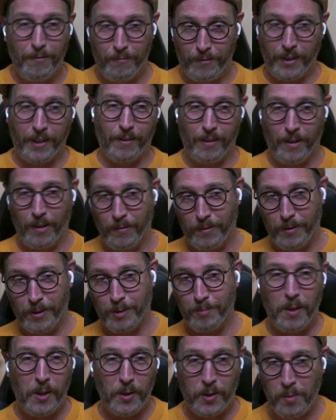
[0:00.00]
figure out
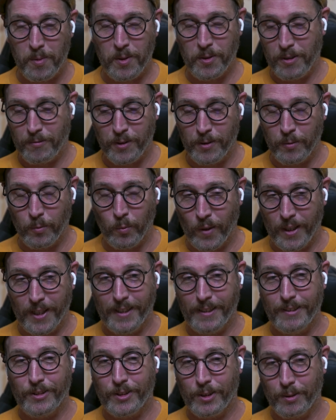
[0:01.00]
there's multiple different
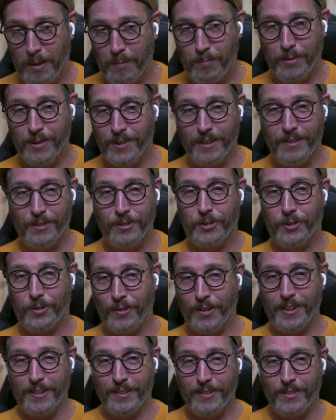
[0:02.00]
ways to represent
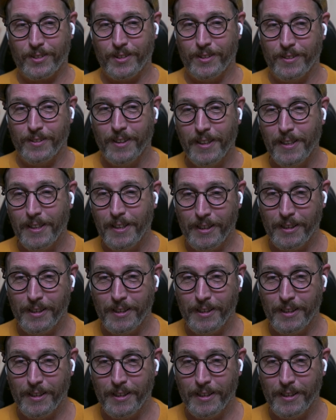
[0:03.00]
strings and